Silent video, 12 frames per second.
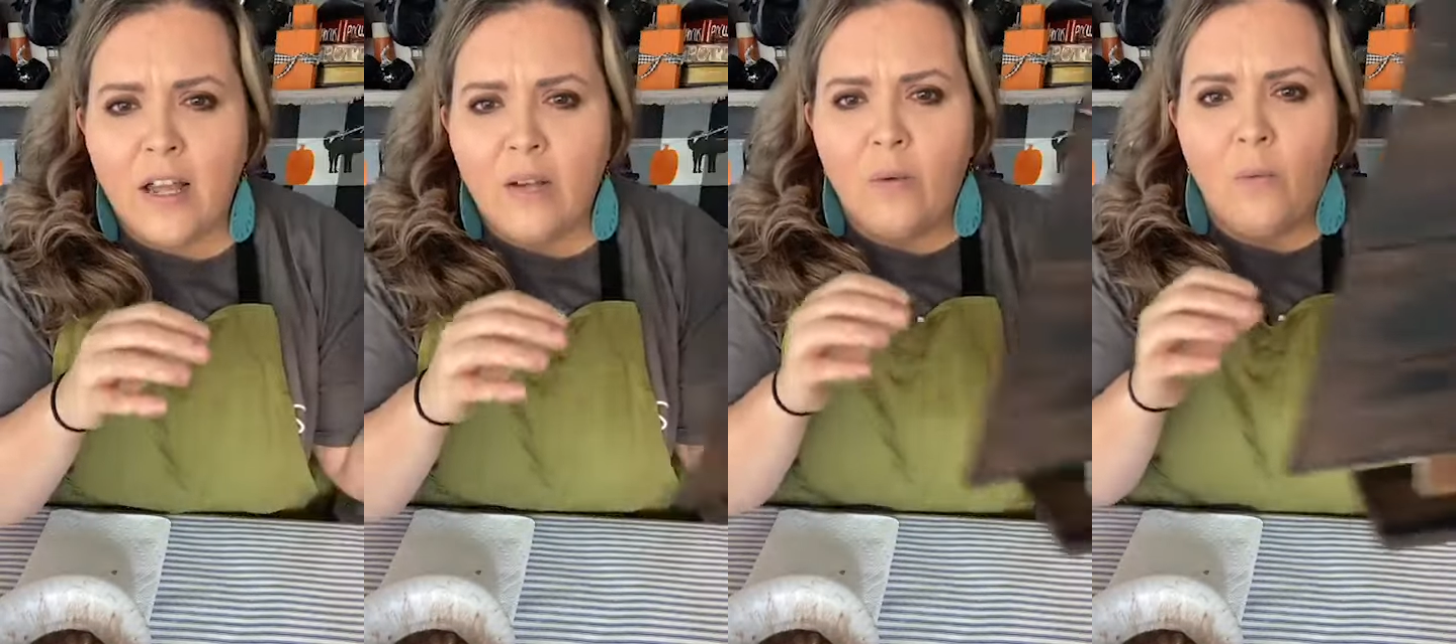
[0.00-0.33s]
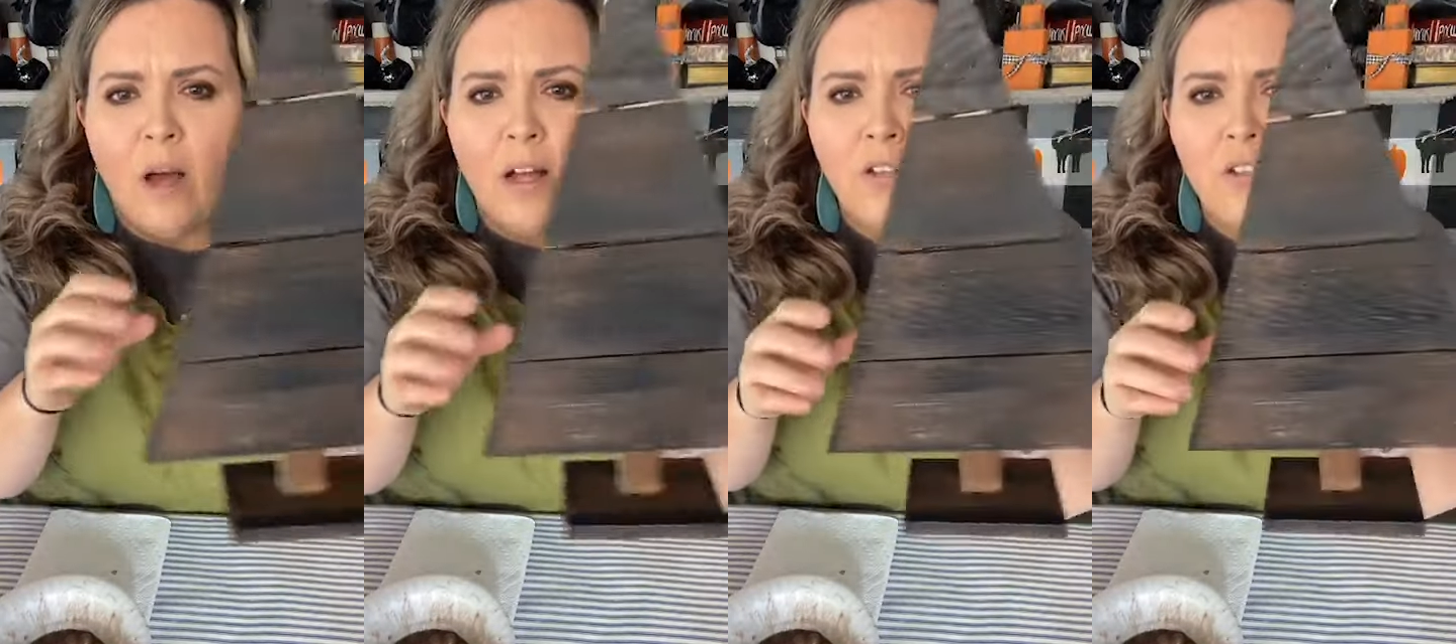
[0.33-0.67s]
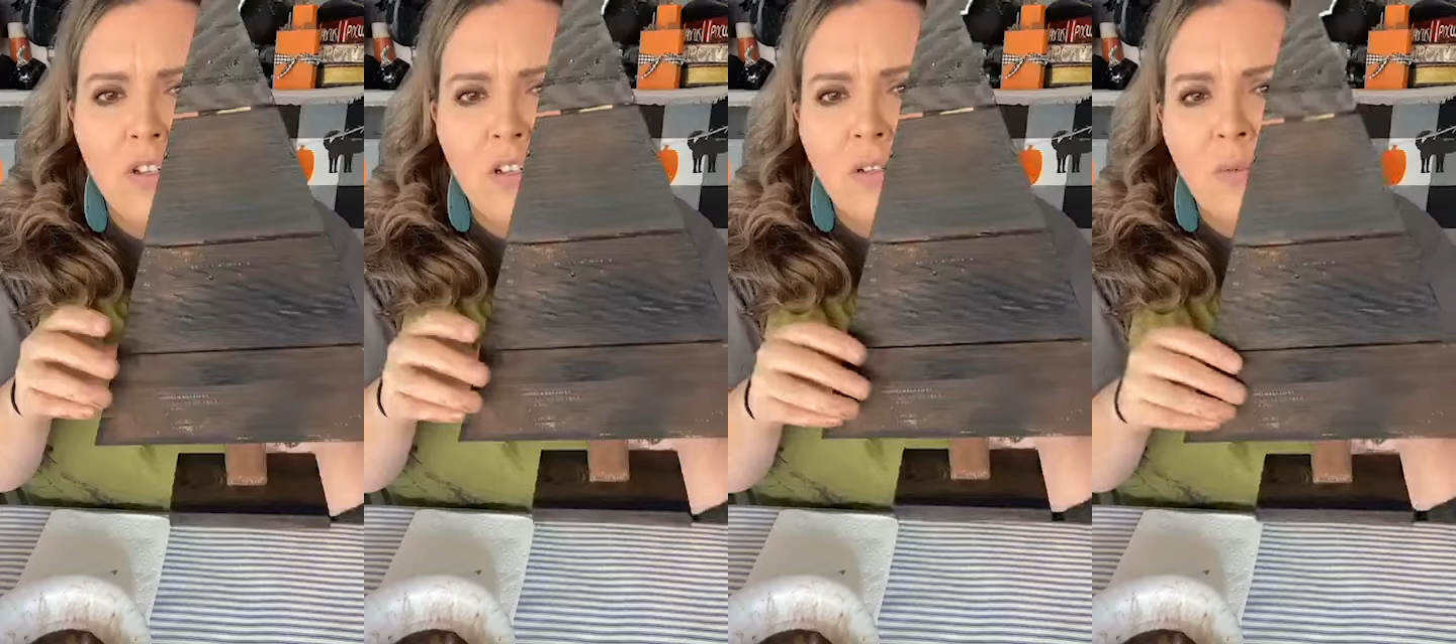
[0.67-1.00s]
and
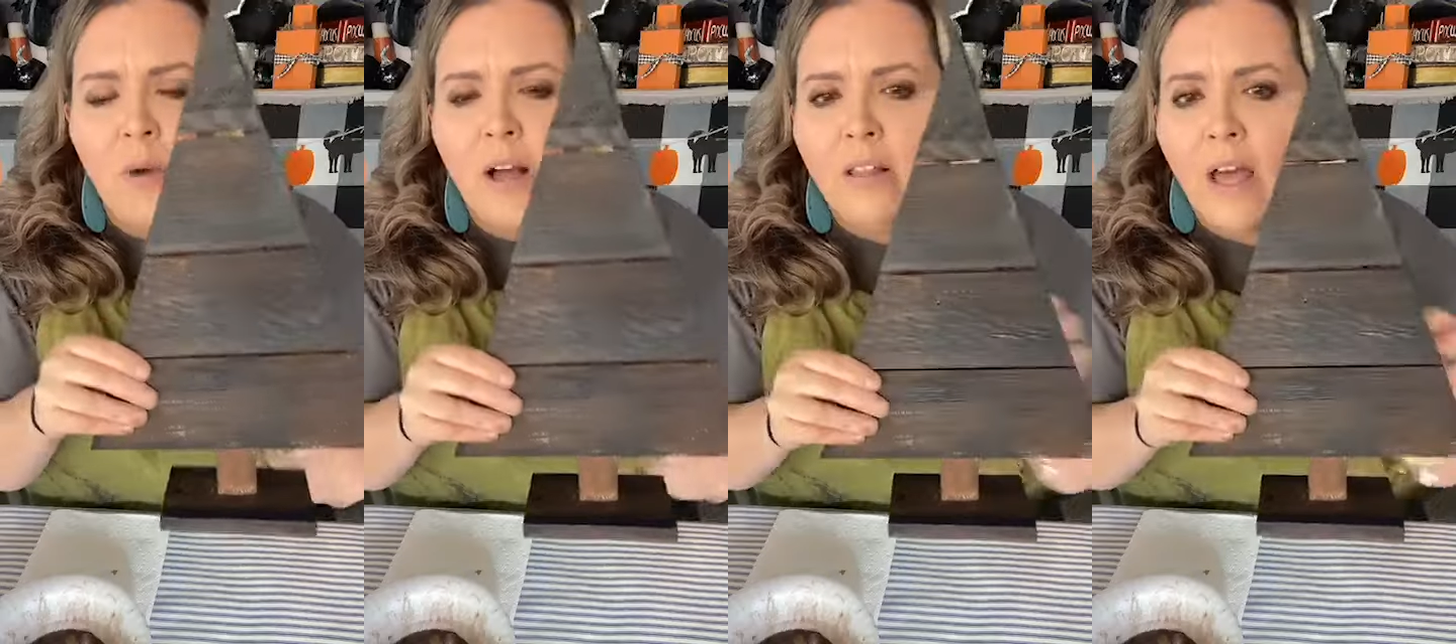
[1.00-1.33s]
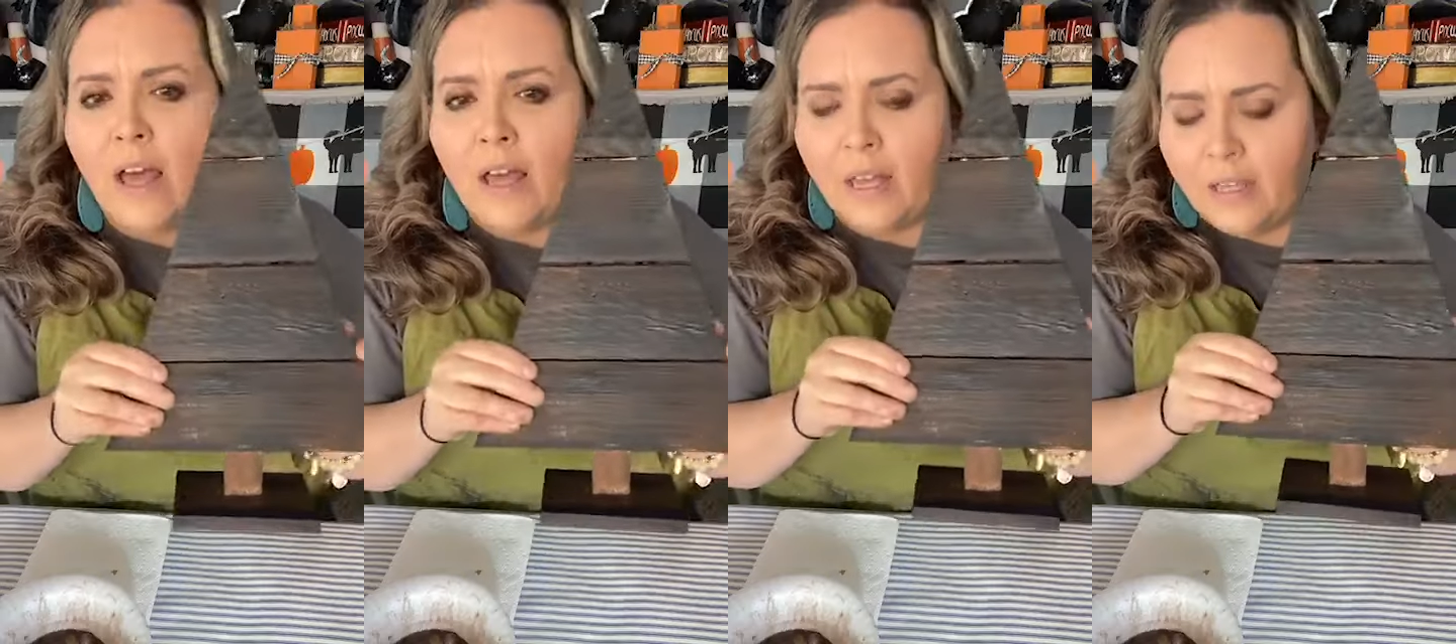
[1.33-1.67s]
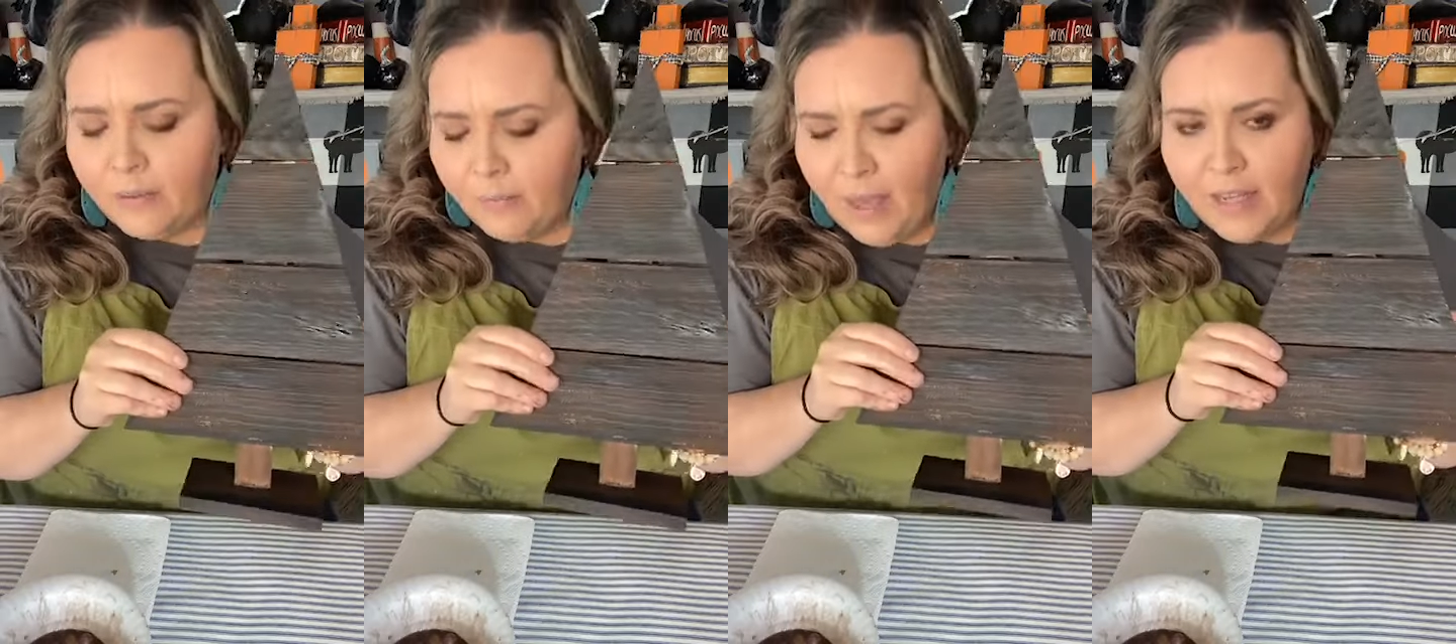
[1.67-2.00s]
watch while
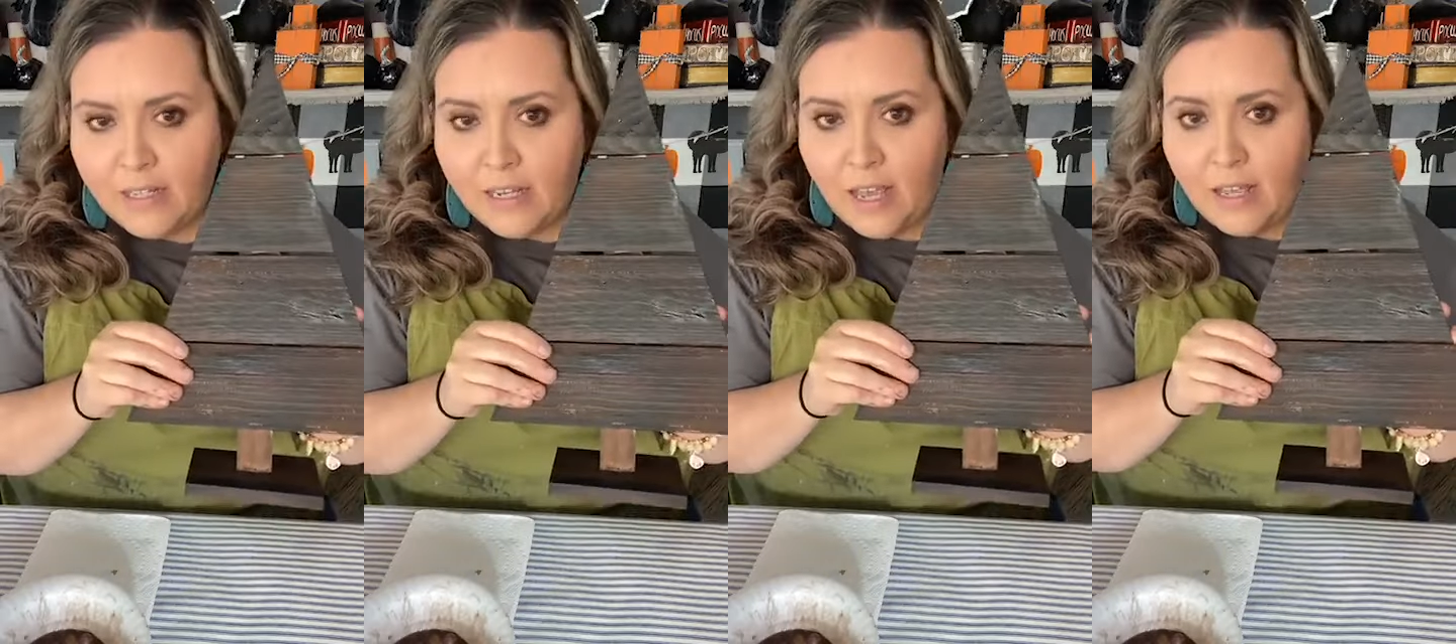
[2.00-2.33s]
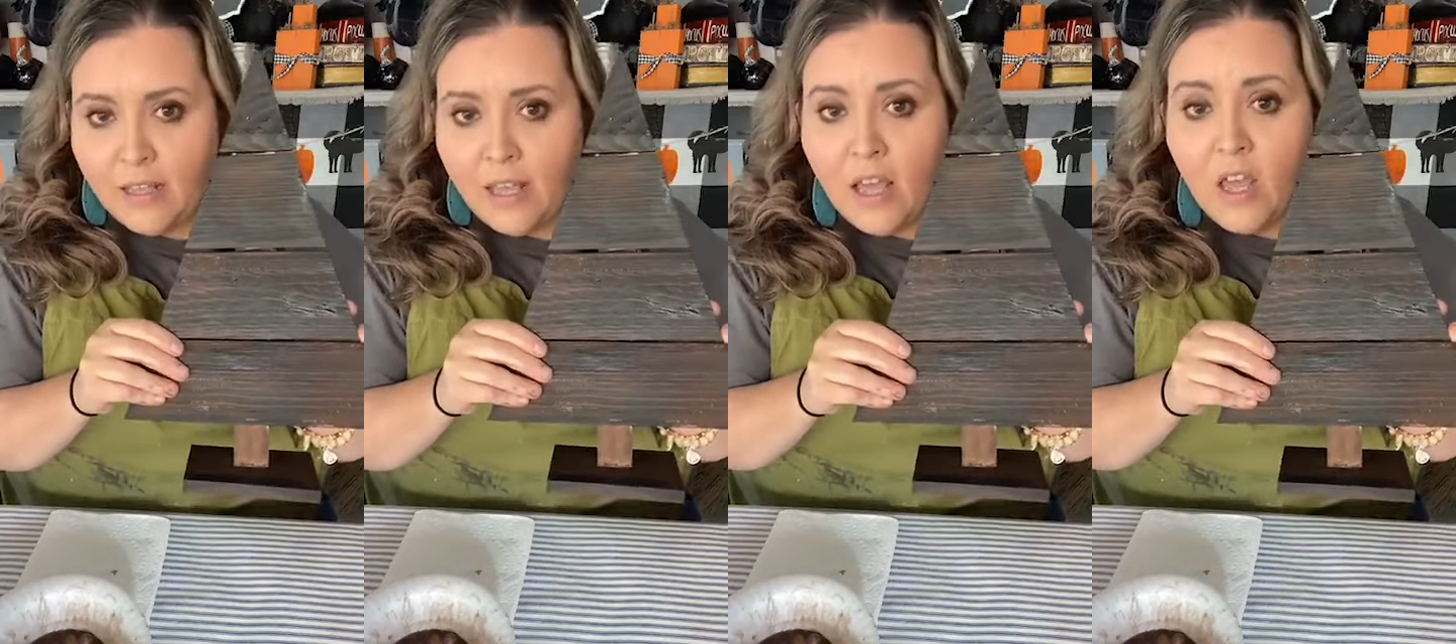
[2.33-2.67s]
I painted it.